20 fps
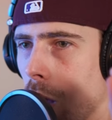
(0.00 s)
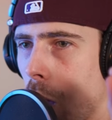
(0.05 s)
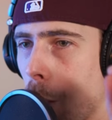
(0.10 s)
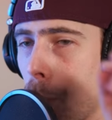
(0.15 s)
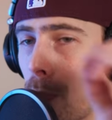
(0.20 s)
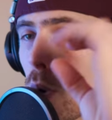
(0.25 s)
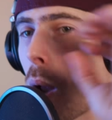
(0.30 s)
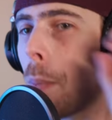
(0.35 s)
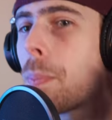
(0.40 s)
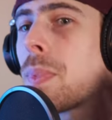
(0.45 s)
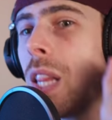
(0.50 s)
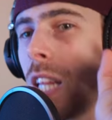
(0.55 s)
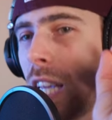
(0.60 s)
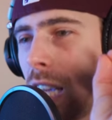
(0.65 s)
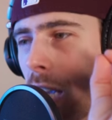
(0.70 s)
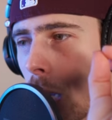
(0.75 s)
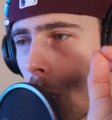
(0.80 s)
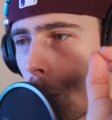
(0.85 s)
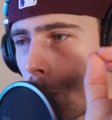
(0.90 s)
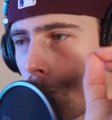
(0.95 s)

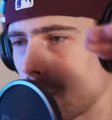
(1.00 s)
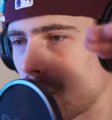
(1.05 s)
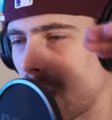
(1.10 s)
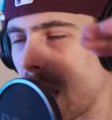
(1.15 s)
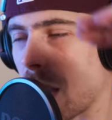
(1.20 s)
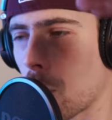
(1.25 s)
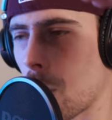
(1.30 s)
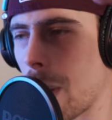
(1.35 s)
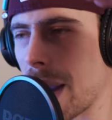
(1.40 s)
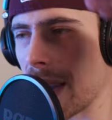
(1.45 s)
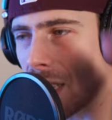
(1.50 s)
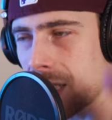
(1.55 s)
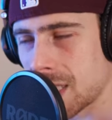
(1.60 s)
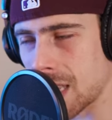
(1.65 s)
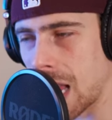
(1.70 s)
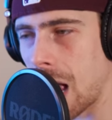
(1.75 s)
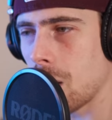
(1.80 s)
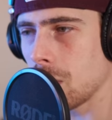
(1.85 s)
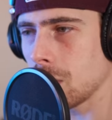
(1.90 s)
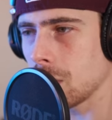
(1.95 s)
abruptly take away the
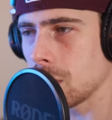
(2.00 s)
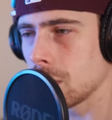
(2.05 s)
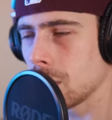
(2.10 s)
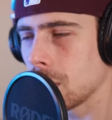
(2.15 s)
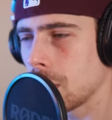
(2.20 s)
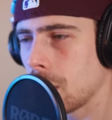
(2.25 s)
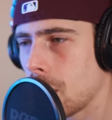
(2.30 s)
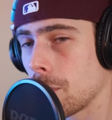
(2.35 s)
sound